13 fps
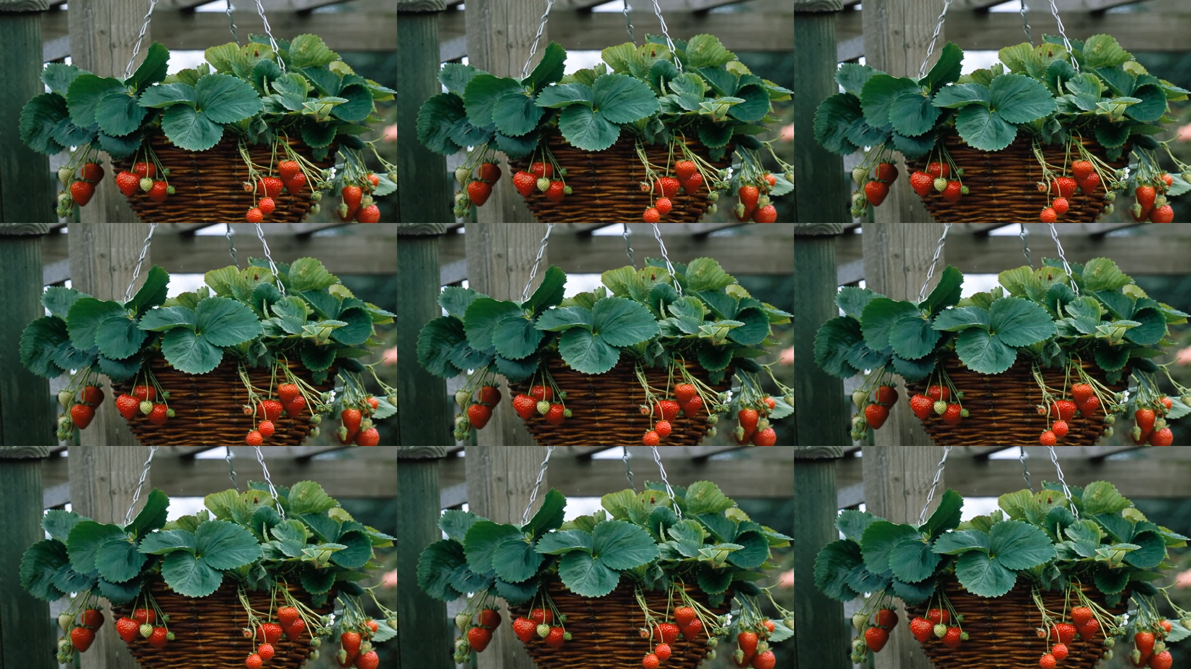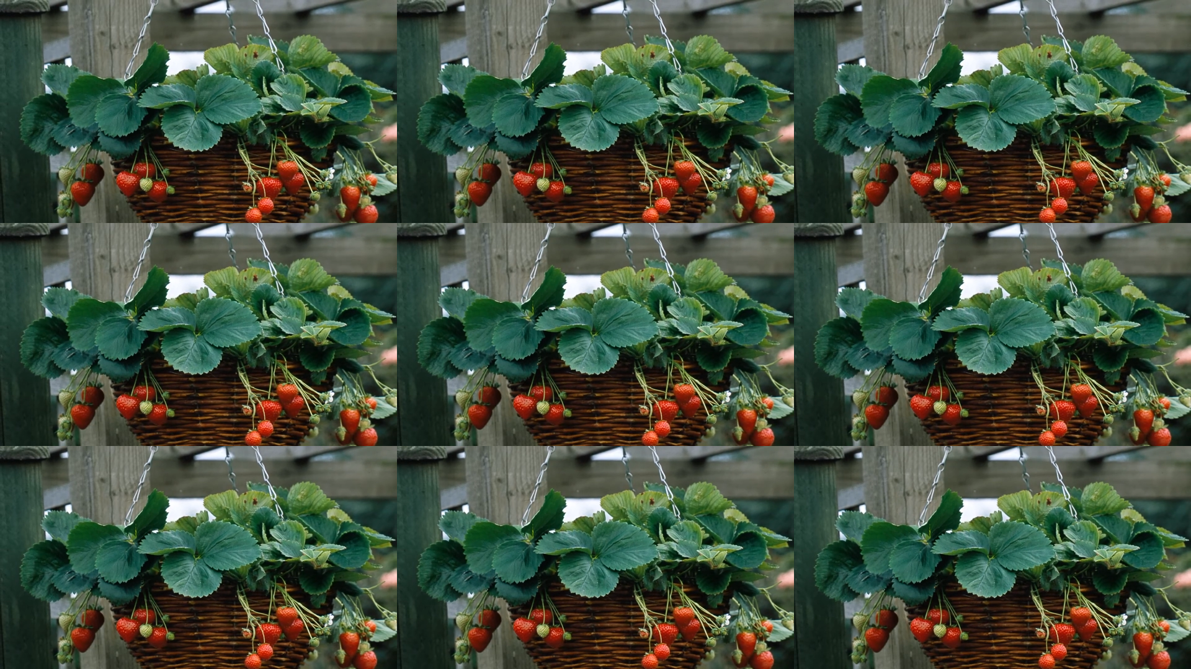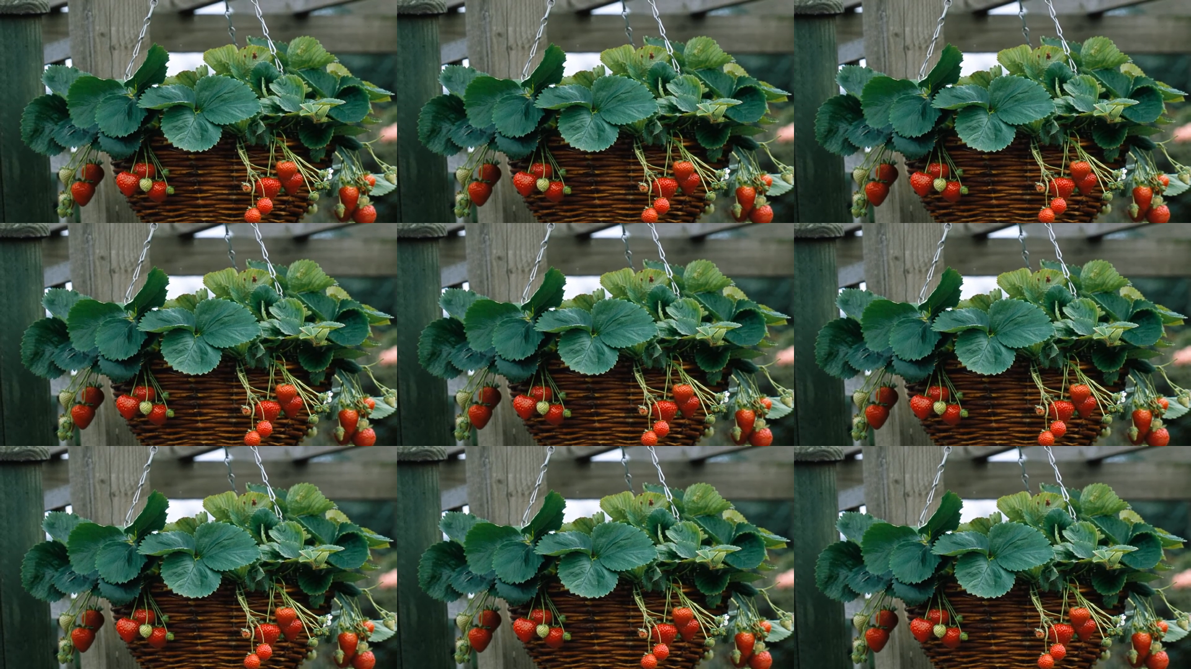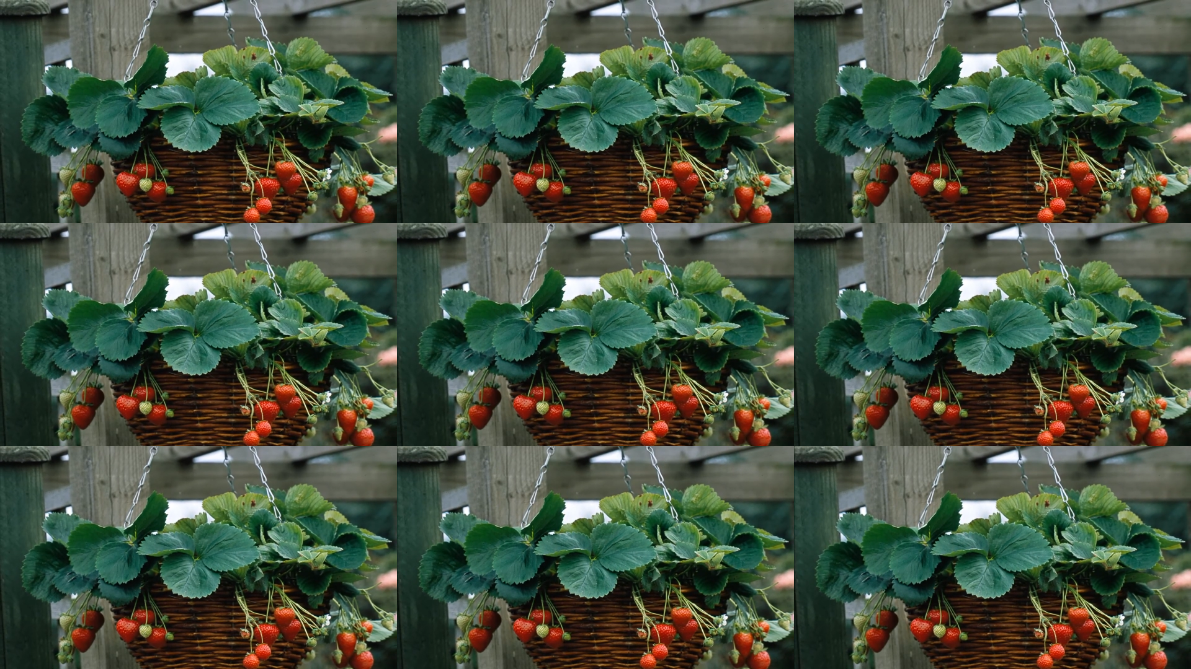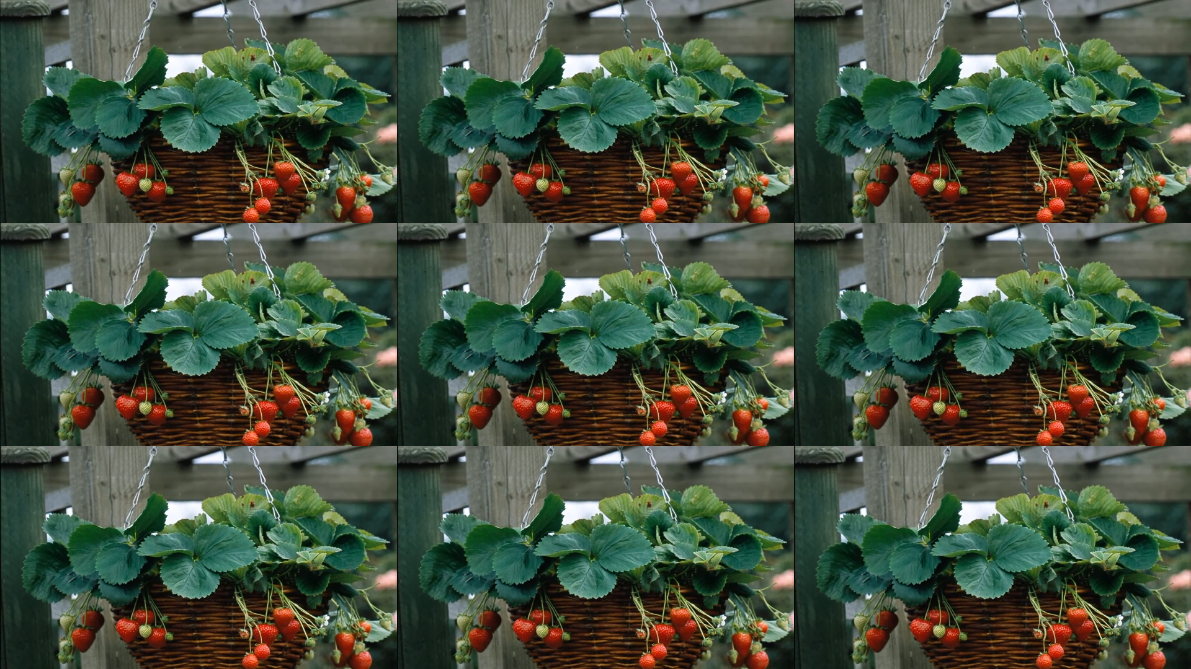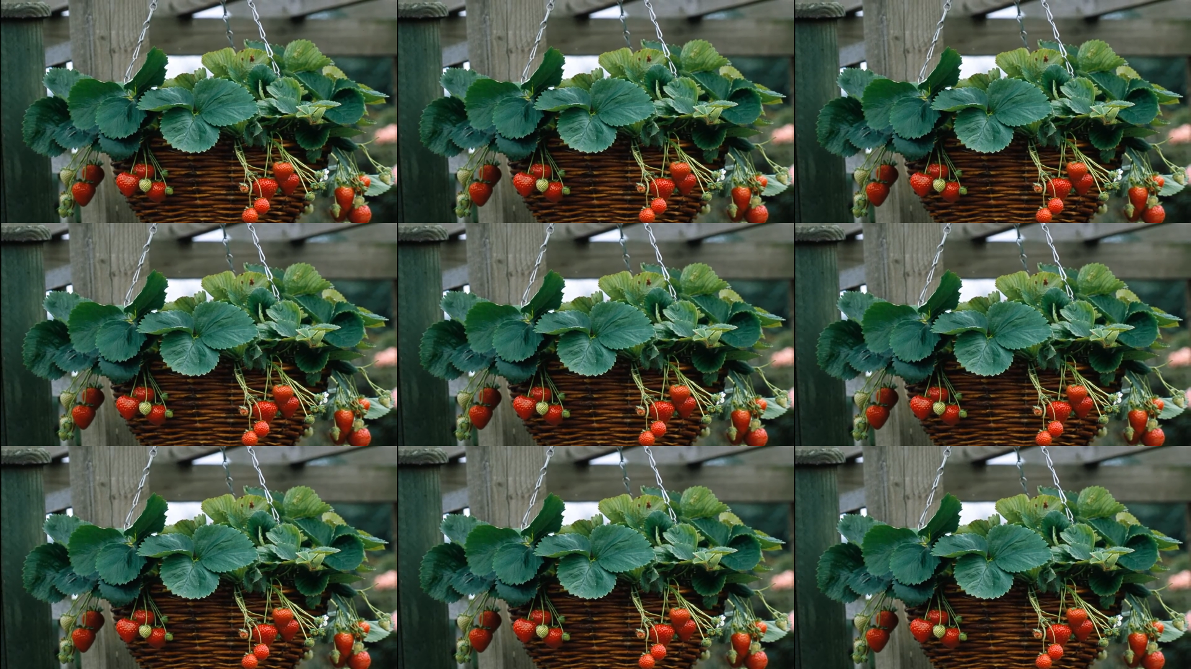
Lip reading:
[unreadable: no face in view]